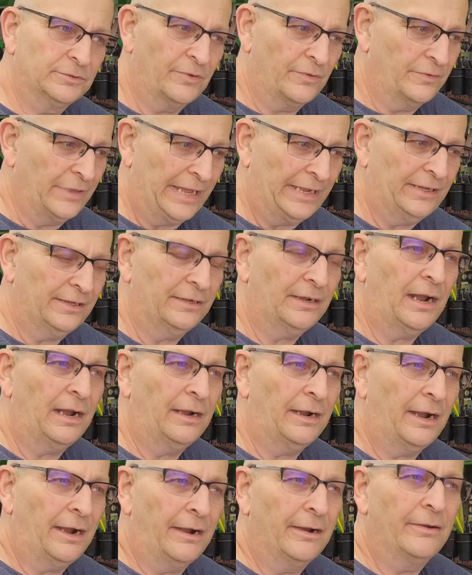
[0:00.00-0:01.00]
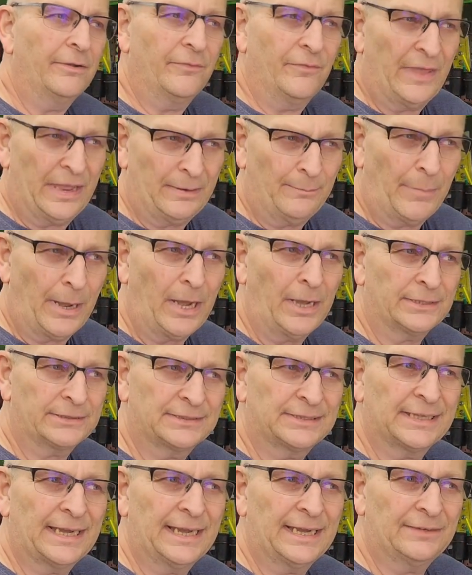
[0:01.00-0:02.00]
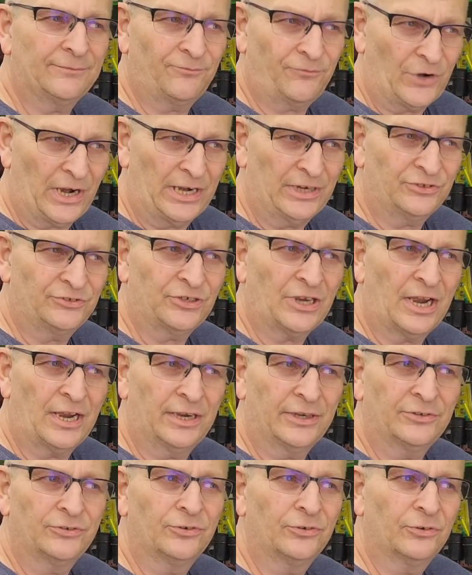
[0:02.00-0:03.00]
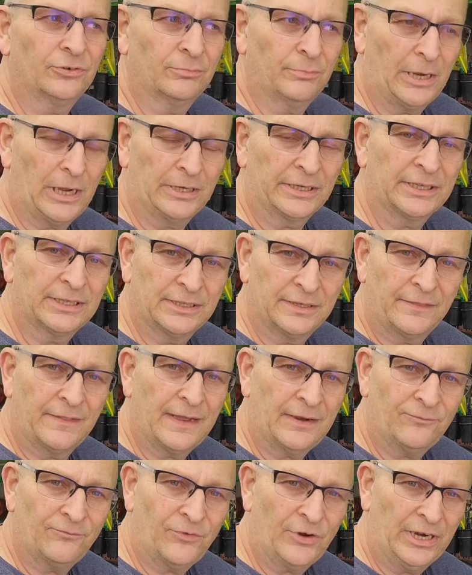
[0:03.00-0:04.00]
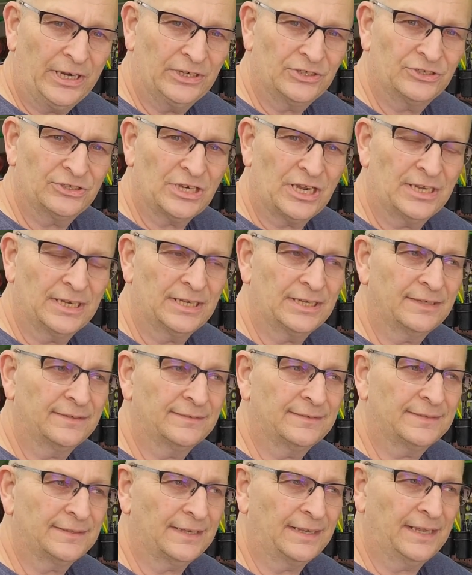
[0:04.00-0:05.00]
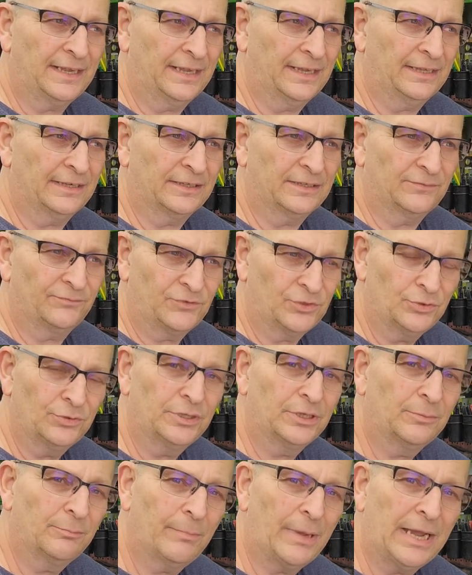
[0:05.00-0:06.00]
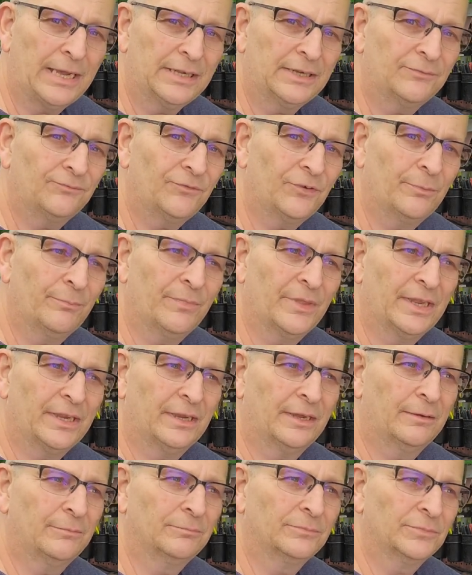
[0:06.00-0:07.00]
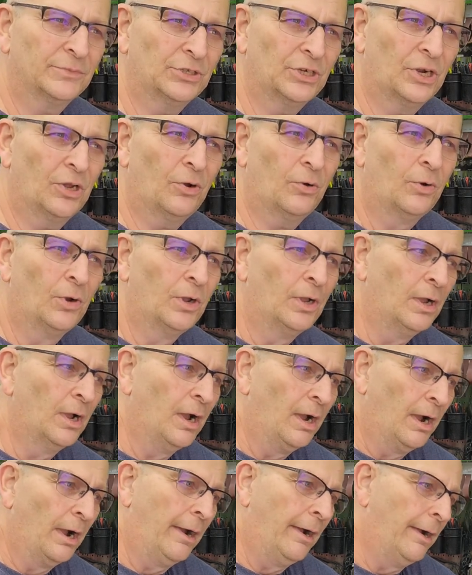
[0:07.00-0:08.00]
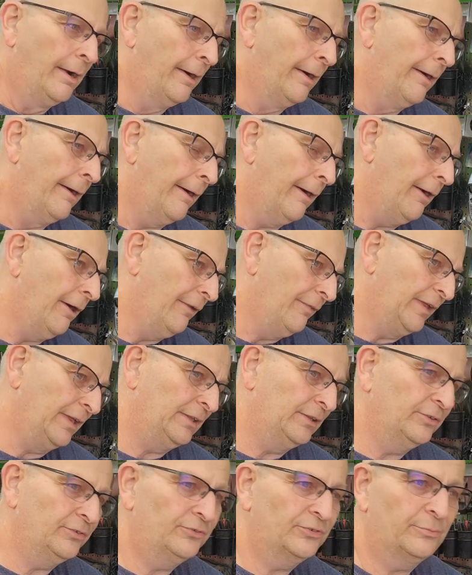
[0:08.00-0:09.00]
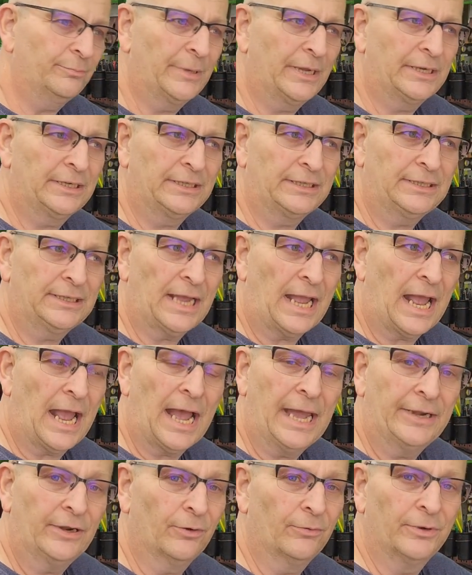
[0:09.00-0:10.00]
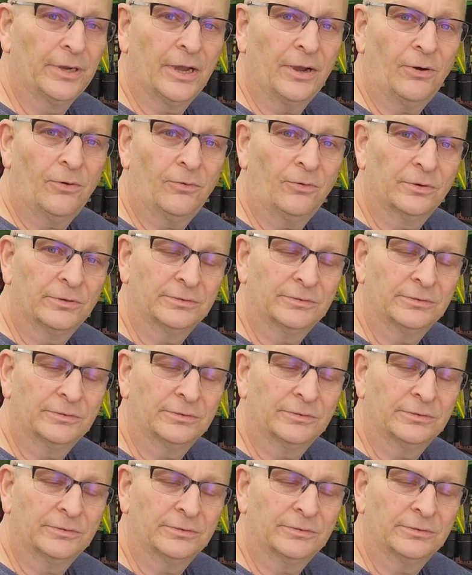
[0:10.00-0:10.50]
they bought that franchise or bought into that franchise, and if you didn't buy it from them, are they losing money? I don't know.